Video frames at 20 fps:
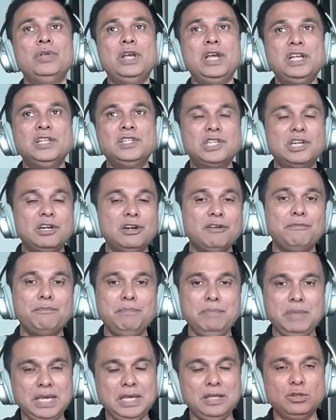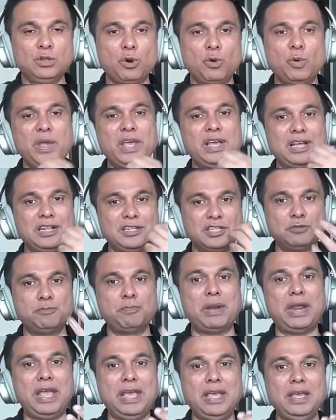instead of me throwing and
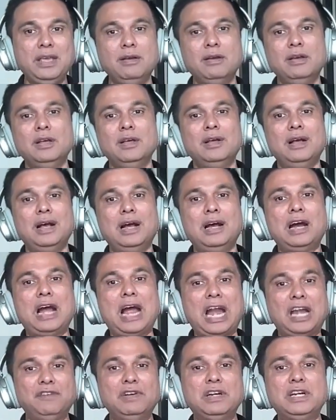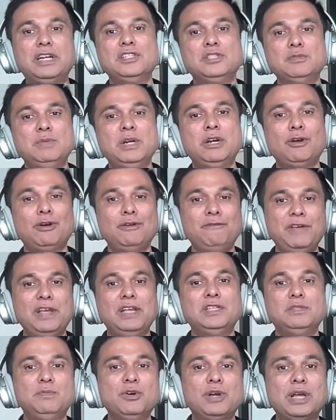spraying advertisement on
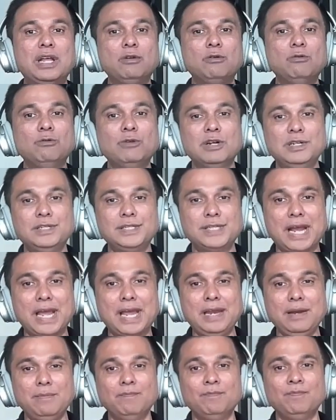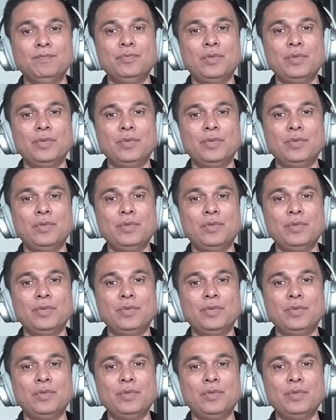Facebook and Google, right?